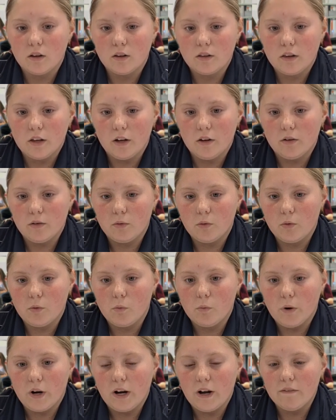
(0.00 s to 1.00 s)
that
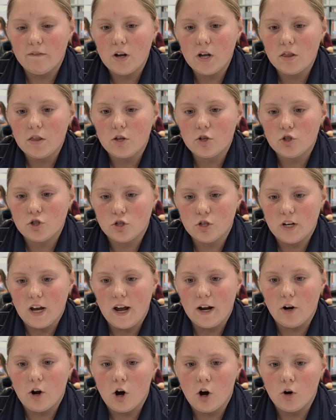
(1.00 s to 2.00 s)
whenever the shoe
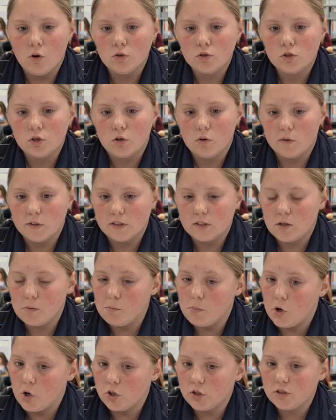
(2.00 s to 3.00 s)
had holes or was
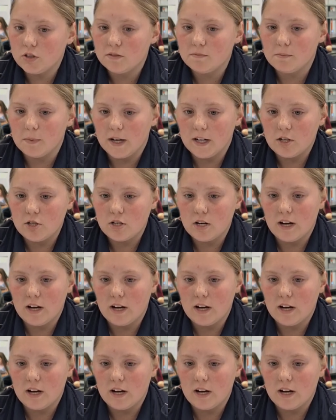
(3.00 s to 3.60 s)
composed of mesh,